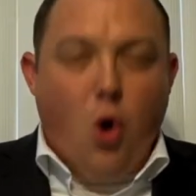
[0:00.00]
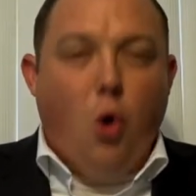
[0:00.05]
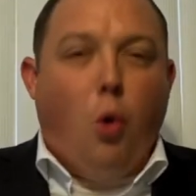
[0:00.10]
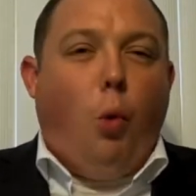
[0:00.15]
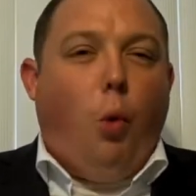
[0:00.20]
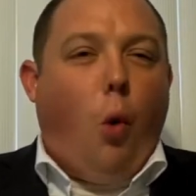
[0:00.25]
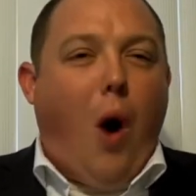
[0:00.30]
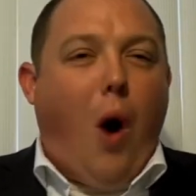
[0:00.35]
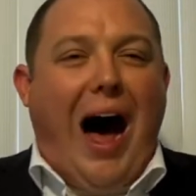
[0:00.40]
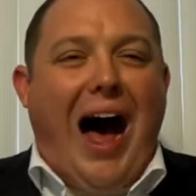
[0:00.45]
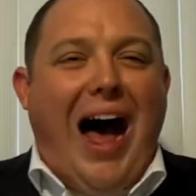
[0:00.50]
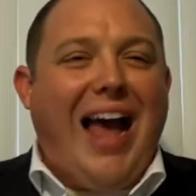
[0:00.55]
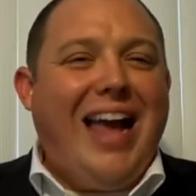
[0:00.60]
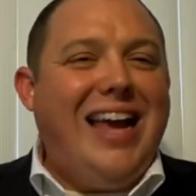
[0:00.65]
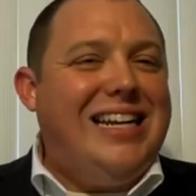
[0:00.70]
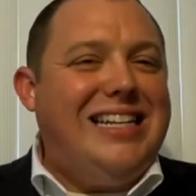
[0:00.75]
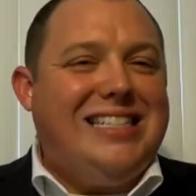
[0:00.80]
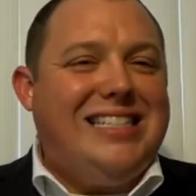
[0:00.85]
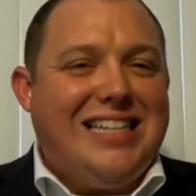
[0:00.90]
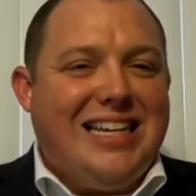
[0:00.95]

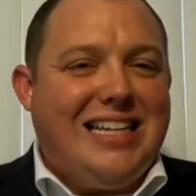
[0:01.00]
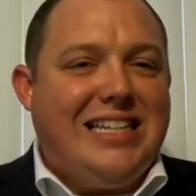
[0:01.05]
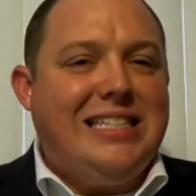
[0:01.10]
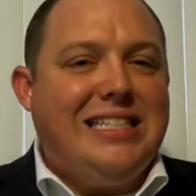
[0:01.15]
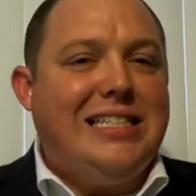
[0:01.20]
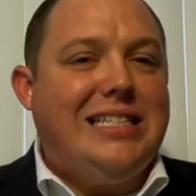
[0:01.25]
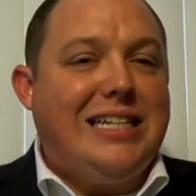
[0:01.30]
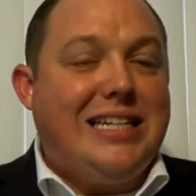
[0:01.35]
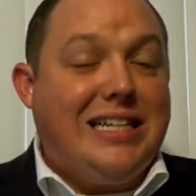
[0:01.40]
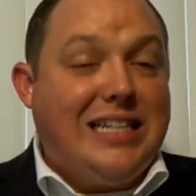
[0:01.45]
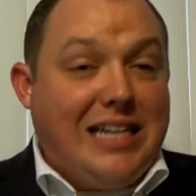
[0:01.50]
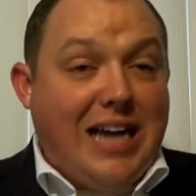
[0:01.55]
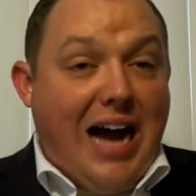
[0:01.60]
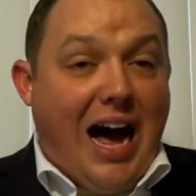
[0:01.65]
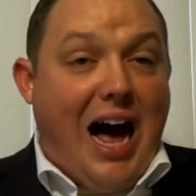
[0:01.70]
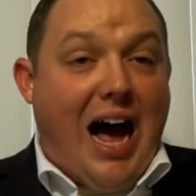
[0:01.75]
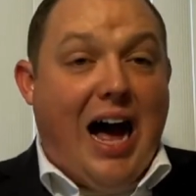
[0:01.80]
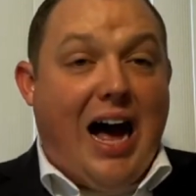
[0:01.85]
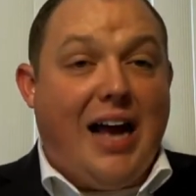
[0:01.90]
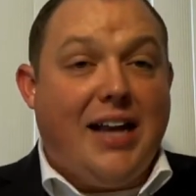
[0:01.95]
Why didn't
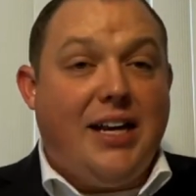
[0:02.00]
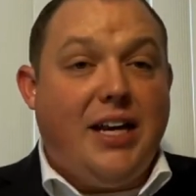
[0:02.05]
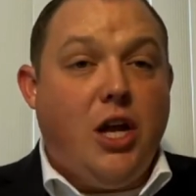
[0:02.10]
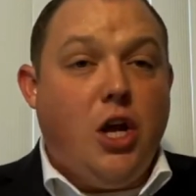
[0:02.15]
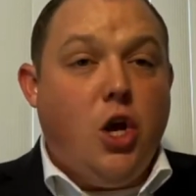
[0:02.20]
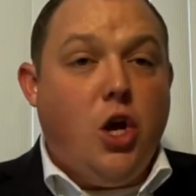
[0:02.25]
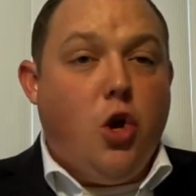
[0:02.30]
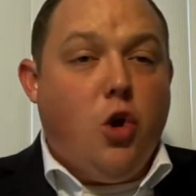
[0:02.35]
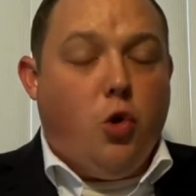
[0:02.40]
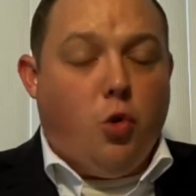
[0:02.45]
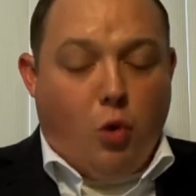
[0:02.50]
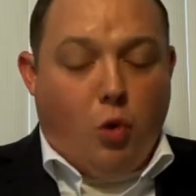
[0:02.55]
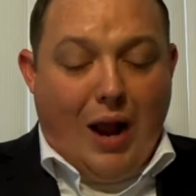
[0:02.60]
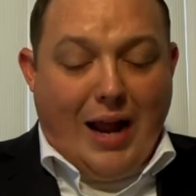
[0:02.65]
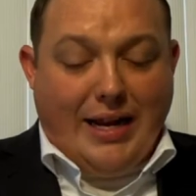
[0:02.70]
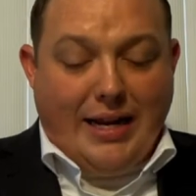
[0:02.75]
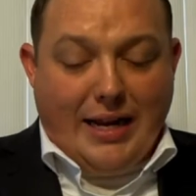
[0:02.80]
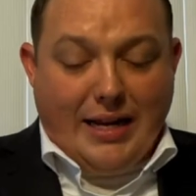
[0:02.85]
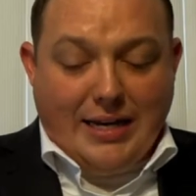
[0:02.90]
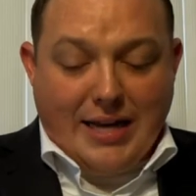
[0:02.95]
God
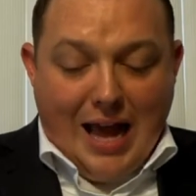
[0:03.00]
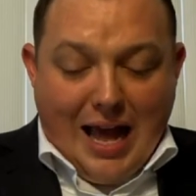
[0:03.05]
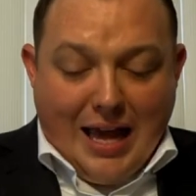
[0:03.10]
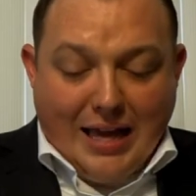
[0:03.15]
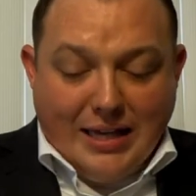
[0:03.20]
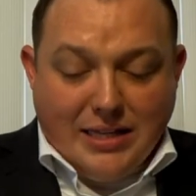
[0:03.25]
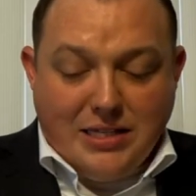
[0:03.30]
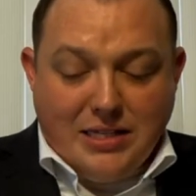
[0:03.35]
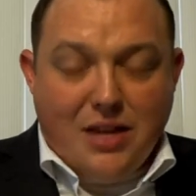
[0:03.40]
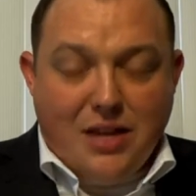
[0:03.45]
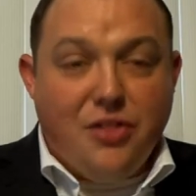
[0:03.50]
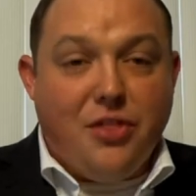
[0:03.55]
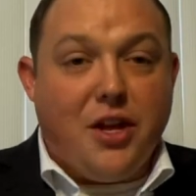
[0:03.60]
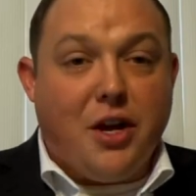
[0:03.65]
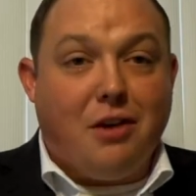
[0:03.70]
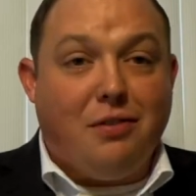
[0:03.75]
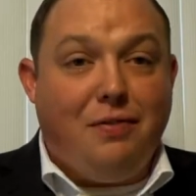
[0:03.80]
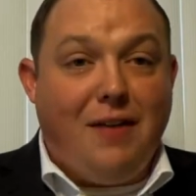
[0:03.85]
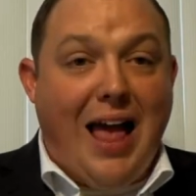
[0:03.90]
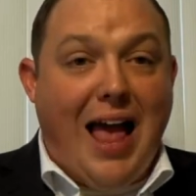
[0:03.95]
recognize
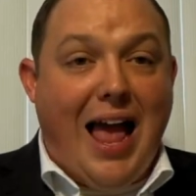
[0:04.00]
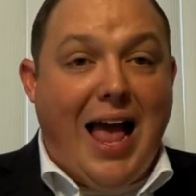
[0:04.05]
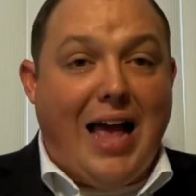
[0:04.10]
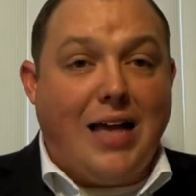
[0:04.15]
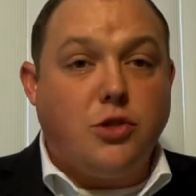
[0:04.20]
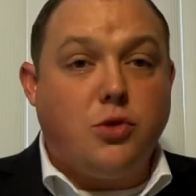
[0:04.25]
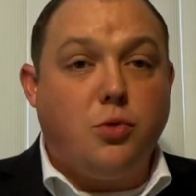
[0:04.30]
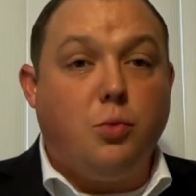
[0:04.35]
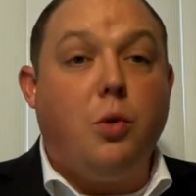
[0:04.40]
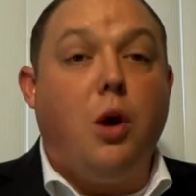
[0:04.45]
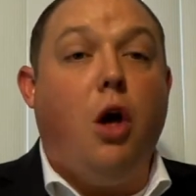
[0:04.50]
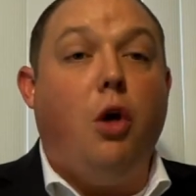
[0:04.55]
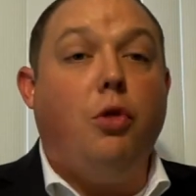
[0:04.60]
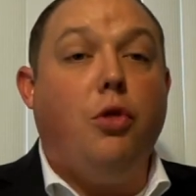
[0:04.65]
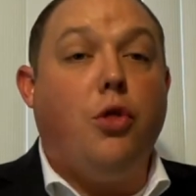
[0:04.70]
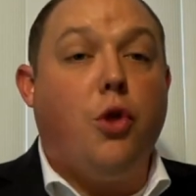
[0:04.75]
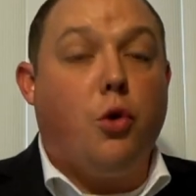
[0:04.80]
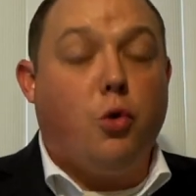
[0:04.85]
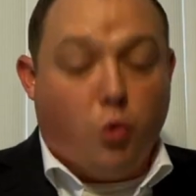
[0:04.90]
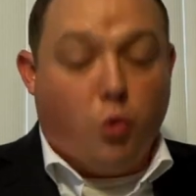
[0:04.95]
their fast? Well,
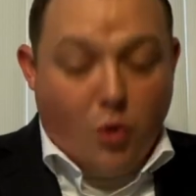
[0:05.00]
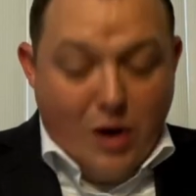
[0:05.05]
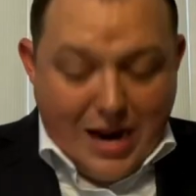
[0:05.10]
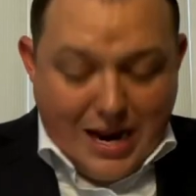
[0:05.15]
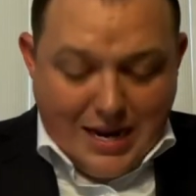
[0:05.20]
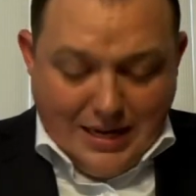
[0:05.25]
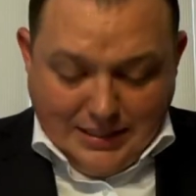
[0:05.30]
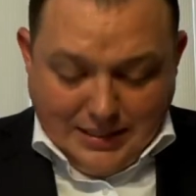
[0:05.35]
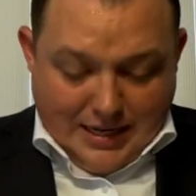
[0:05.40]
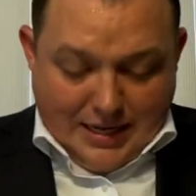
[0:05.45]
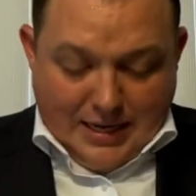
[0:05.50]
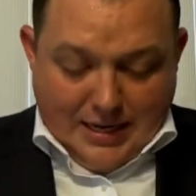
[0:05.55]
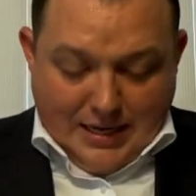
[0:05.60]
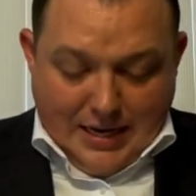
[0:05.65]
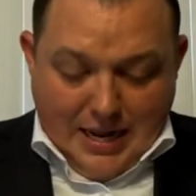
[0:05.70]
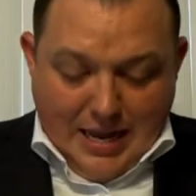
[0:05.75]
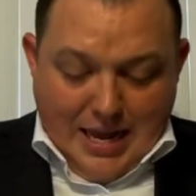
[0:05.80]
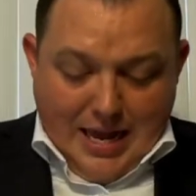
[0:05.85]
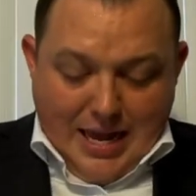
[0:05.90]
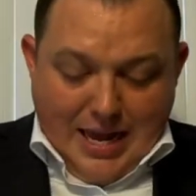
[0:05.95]
the
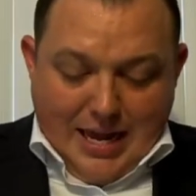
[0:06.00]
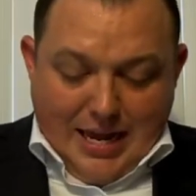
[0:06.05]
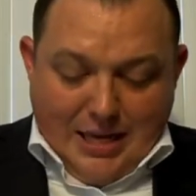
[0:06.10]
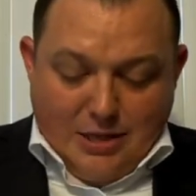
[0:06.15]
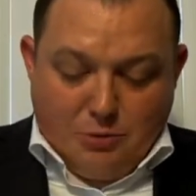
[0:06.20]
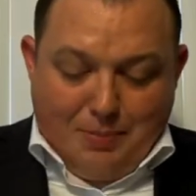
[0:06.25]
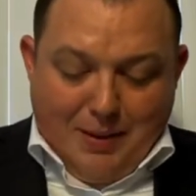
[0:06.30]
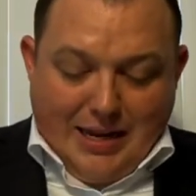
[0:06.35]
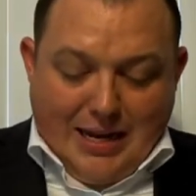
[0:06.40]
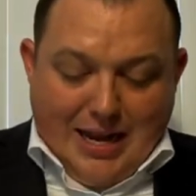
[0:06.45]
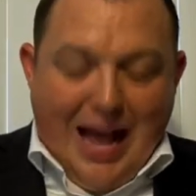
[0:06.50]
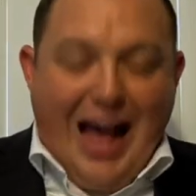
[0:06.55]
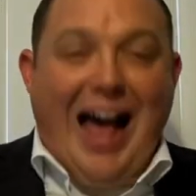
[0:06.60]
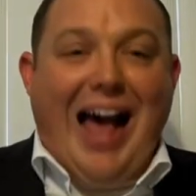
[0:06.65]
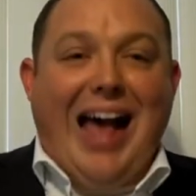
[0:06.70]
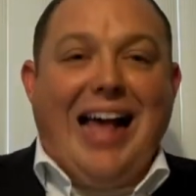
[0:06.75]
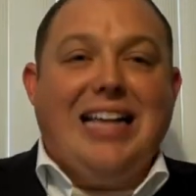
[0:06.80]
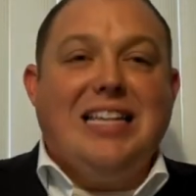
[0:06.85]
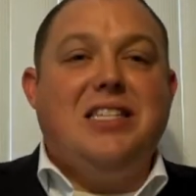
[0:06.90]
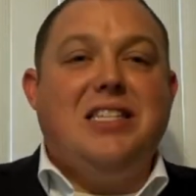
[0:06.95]
reason is
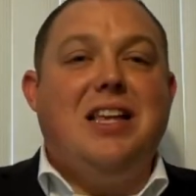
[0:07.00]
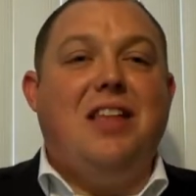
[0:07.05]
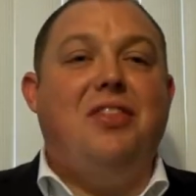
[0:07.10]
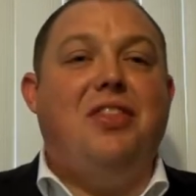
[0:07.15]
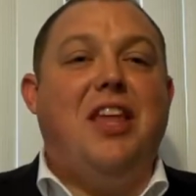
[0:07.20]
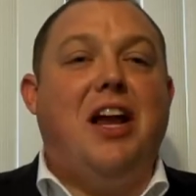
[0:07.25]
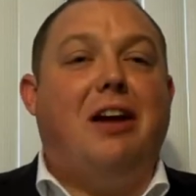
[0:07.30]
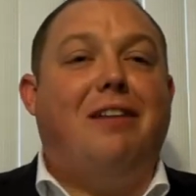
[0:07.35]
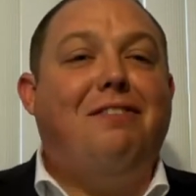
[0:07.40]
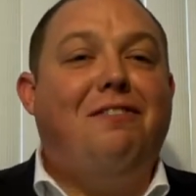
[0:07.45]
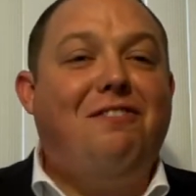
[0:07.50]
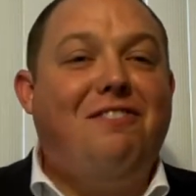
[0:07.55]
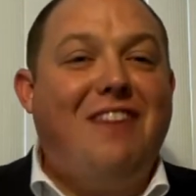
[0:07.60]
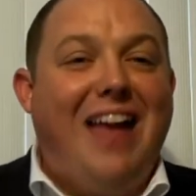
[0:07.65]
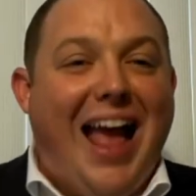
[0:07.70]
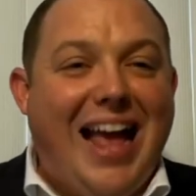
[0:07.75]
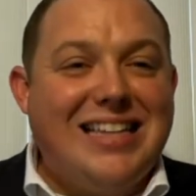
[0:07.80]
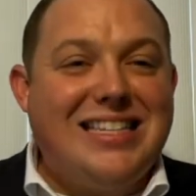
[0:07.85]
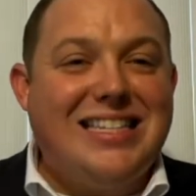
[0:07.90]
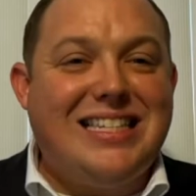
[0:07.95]
because their
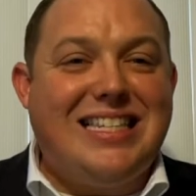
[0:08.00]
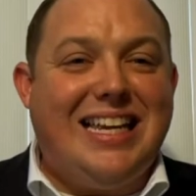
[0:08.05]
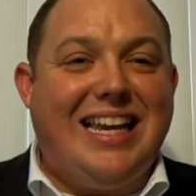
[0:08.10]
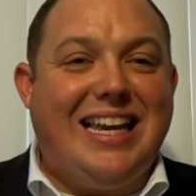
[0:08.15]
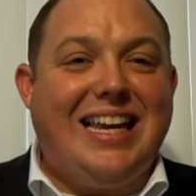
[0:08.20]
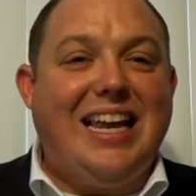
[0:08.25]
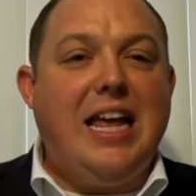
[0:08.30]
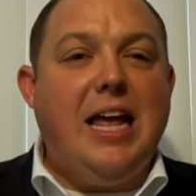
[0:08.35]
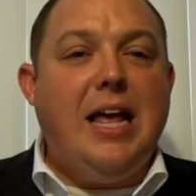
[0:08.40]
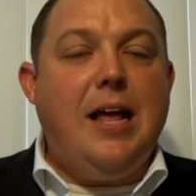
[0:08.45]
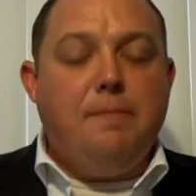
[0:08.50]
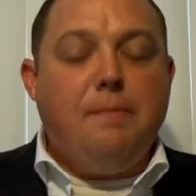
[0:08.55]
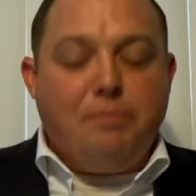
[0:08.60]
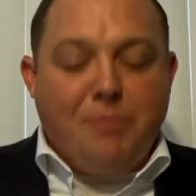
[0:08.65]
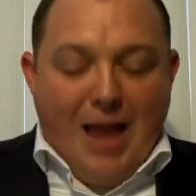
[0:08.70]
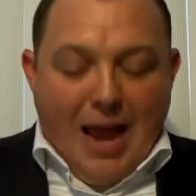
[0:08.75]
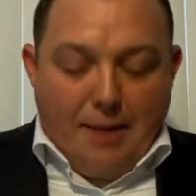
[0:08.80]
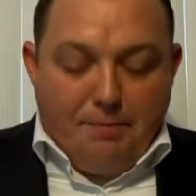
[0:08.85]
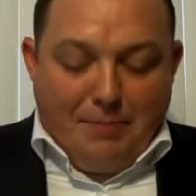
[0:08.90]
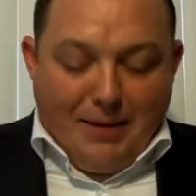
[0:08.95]
fasting
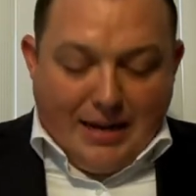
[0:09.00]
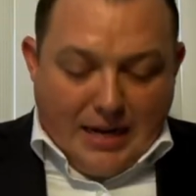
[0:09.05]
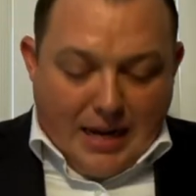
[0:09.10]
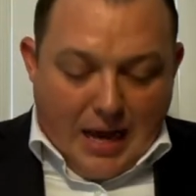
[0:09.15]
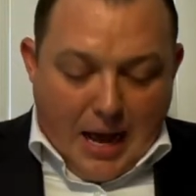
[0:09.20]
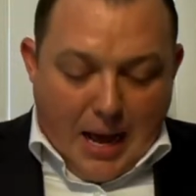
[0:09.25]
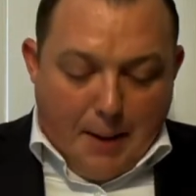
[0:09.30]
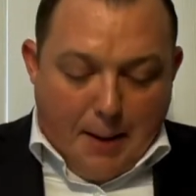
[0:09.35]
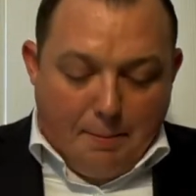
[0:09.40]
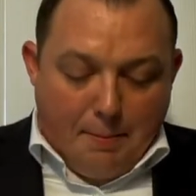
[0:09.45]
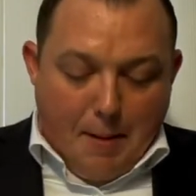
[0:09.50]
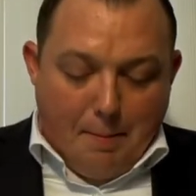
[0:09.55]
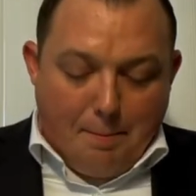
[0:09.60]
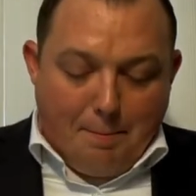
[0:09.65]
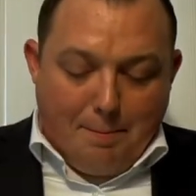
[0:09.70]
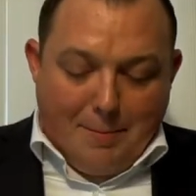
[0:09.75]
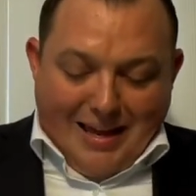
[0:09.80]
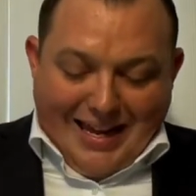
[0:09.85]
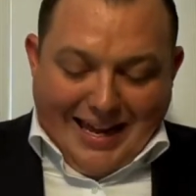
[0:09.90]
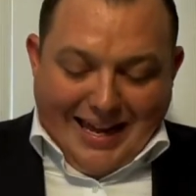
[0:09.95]
had become
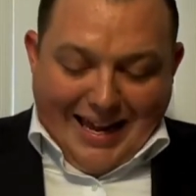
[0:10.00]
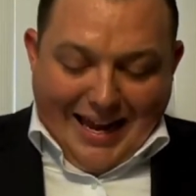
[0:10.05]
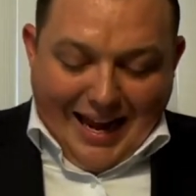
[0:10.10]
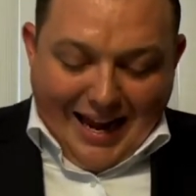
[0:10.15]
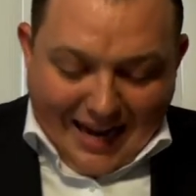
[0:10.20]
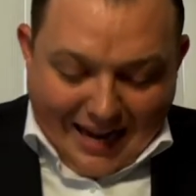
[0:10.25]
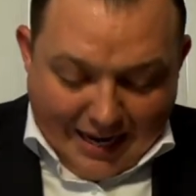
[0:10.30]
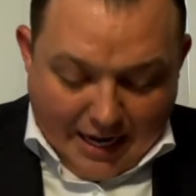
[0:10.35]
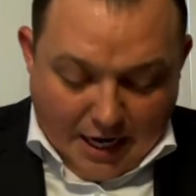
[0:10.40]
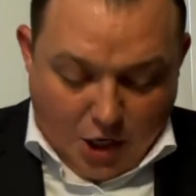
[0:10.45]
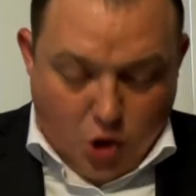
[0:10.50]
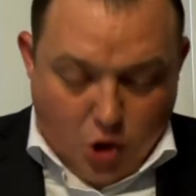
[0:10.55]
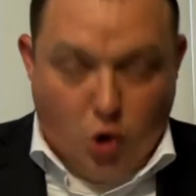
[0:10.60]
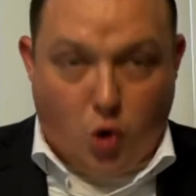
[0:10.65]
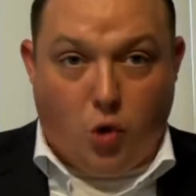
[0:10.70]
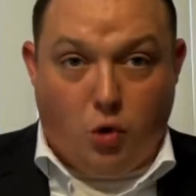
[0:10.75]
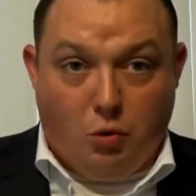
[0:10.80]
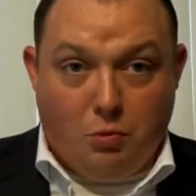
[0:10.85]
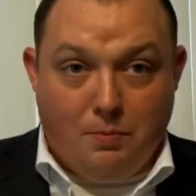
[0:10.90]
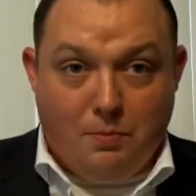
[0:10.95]

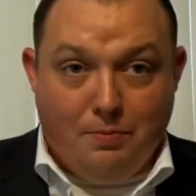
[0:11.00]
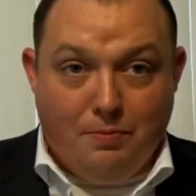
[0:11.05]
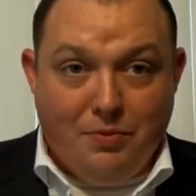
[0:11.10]
mechanical.